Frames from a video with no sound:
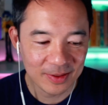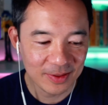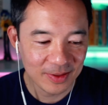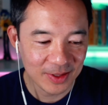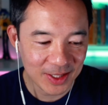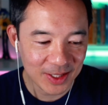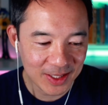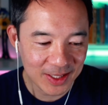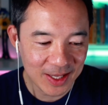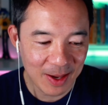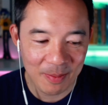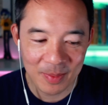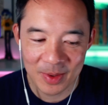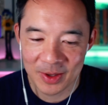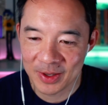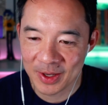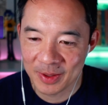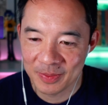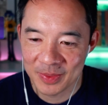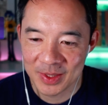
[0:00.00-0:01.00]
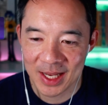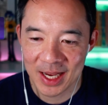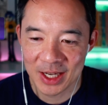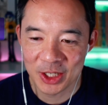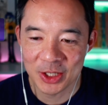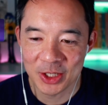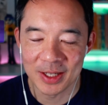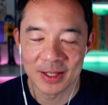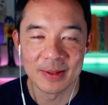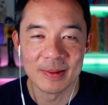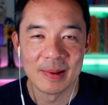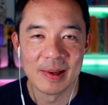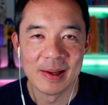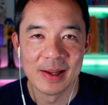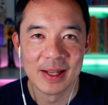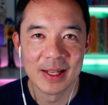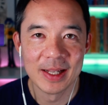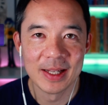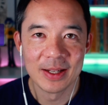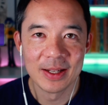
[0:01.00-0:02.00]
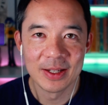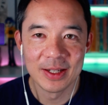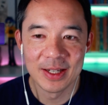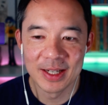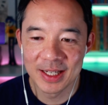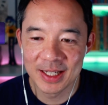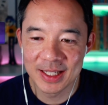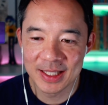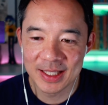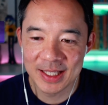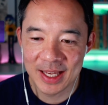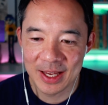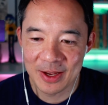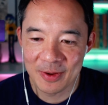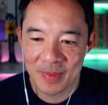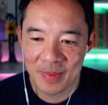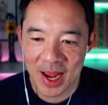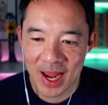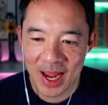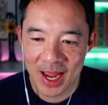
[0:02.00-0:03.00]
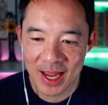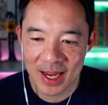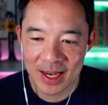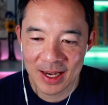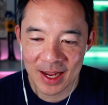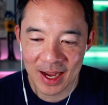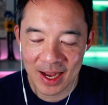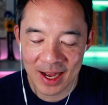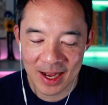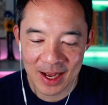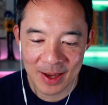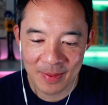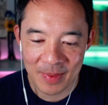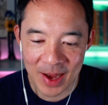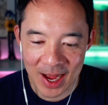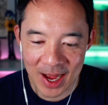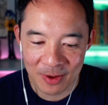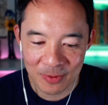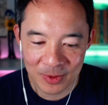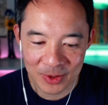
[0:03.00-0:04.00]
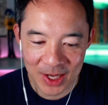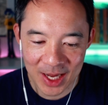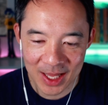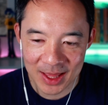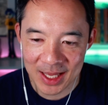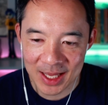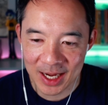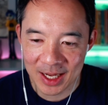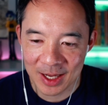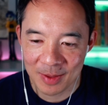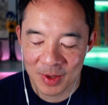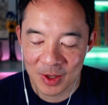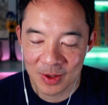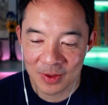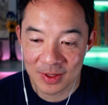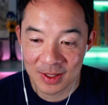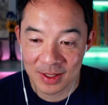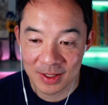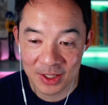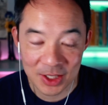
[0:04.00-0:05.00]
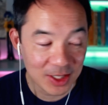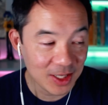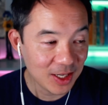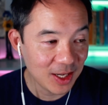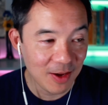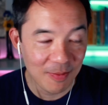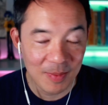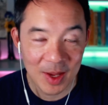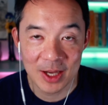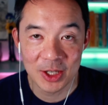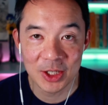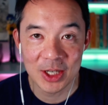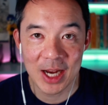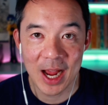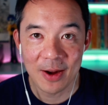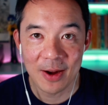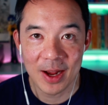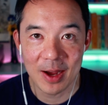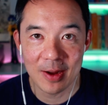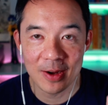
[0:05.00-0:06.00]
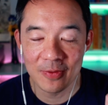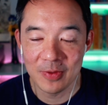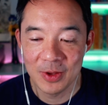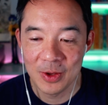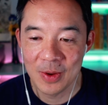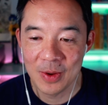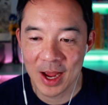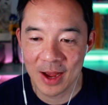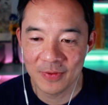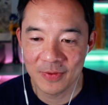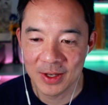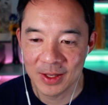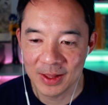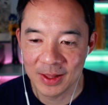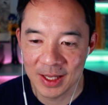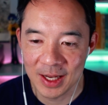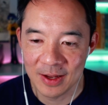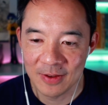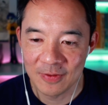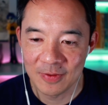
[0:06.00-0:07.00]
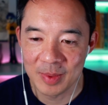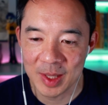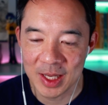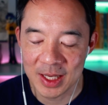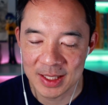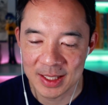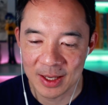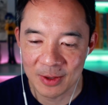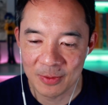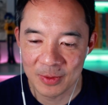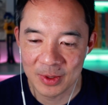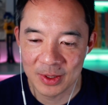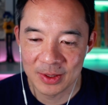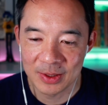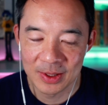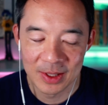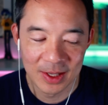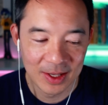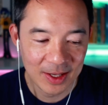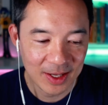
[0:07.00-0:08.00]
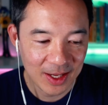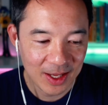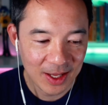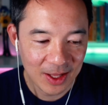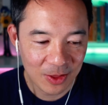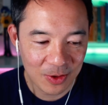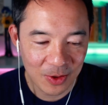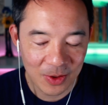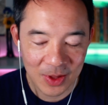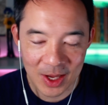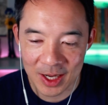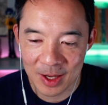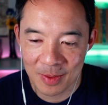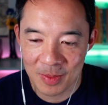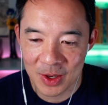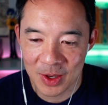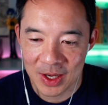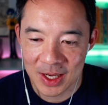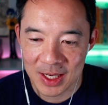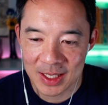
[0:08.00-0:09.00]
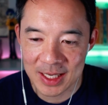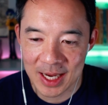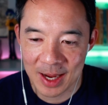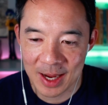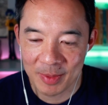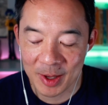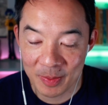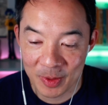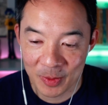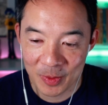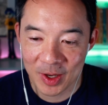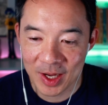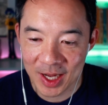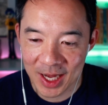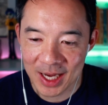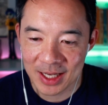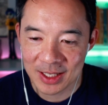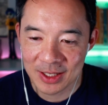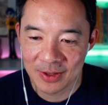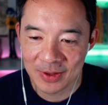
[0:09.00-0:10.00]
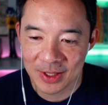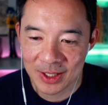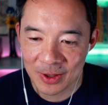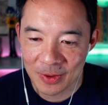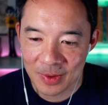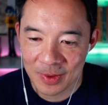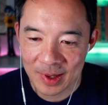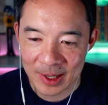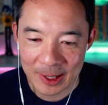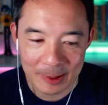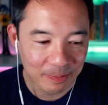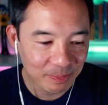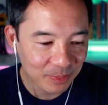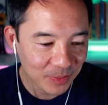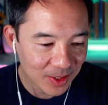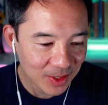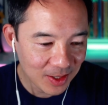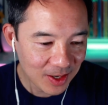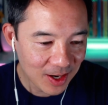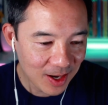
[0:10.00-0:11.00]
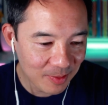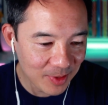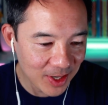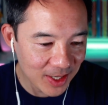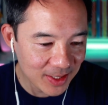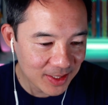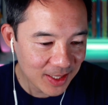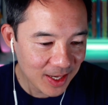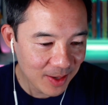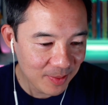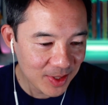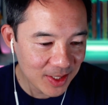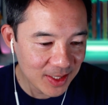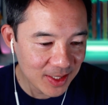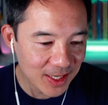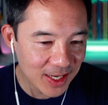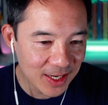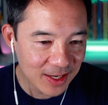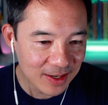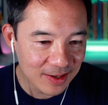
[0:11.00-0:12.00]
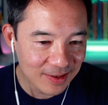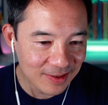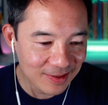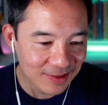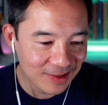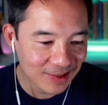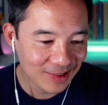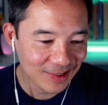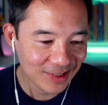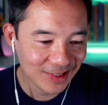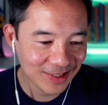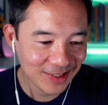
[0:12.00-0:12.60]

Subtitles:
December Obsession. Good to see you, man. I will get that just give me a shout out if you have to leave, because I will throw that community tab up. But we're going to get to it. Don't worry. Comrade Sammy's here.